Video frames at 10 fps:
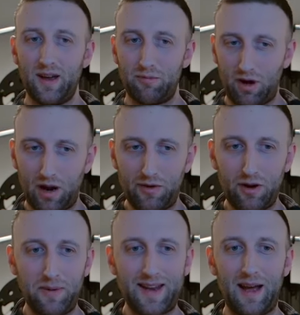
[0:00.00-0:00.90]
Recover
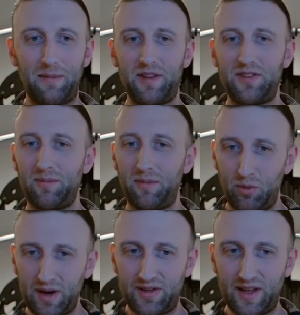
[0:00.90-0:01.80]
your metabolism,
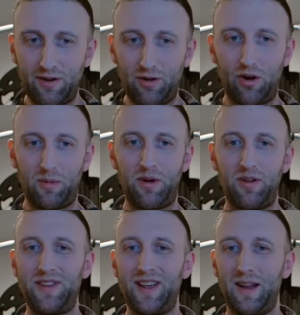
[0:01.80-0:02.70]
reset your
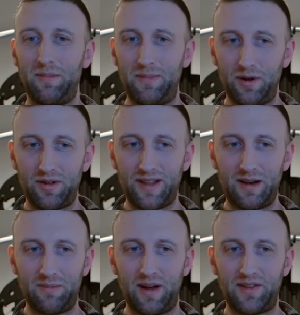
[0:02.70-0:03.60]
hormones, and build
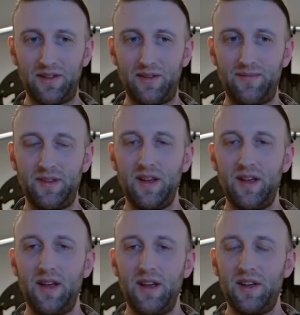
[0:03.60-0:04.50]
lean muscle.
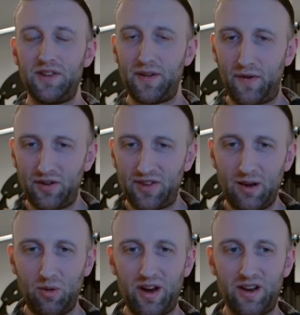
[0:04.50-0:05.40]
So the first thing
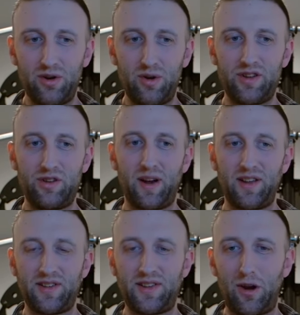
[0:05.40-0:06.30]
you want to do is you want
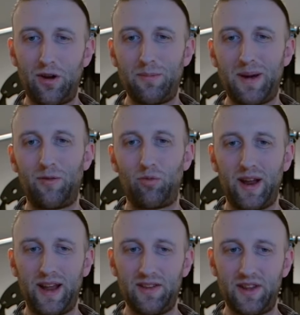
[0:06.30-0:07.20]
to start by
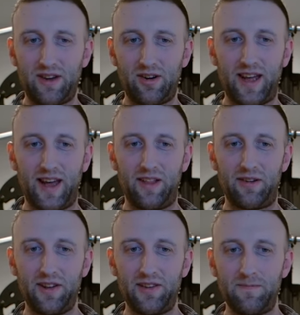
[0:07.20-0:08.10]
raising your
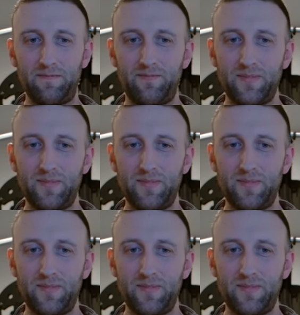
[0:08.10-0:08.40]
calories.